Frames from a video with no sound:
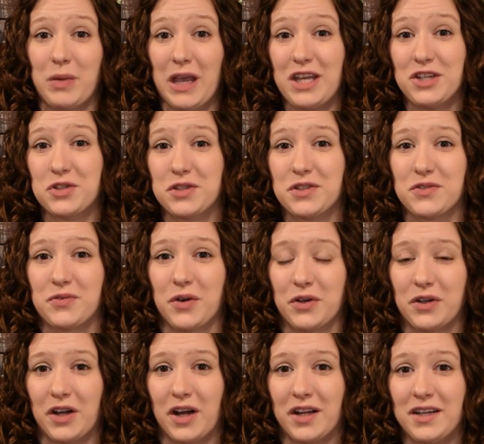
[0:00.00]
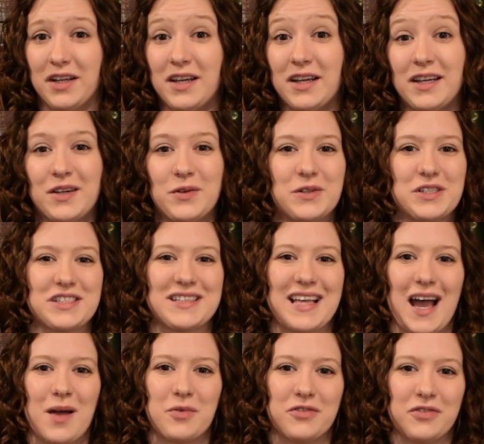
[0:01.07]
patrons voted on, which is the
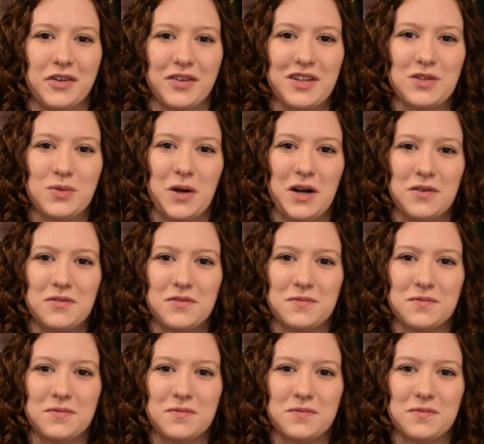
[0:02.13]
Aberfeldy 12.